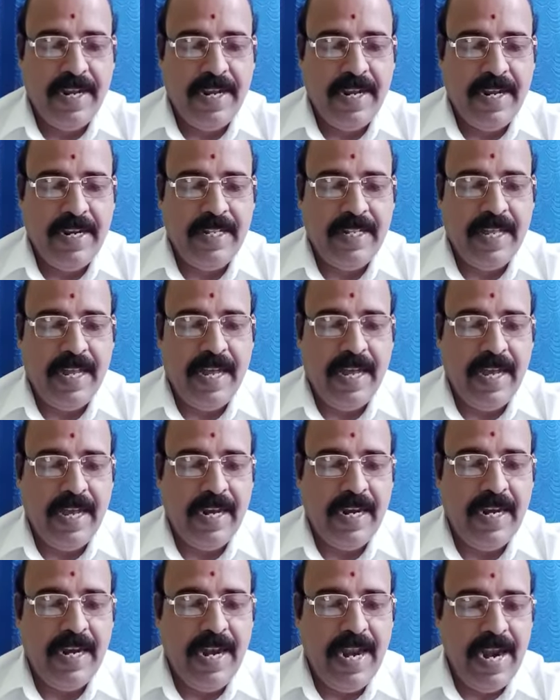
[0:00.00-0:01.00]
in the
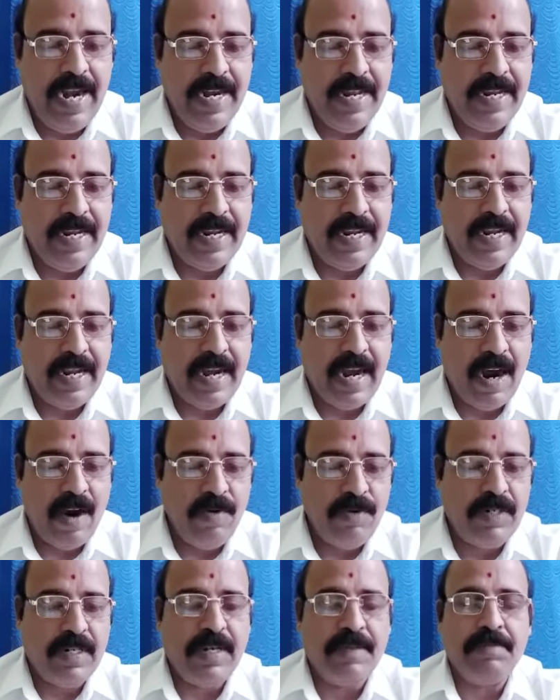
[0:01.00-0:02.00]
learning
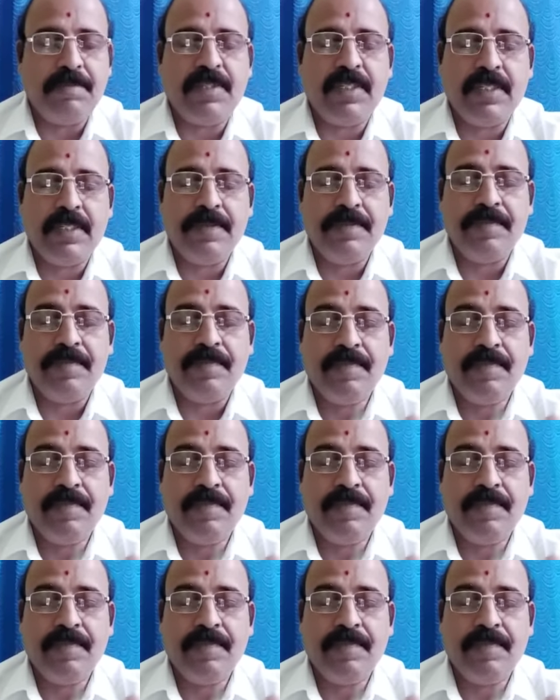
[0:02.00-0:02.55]
outcomes.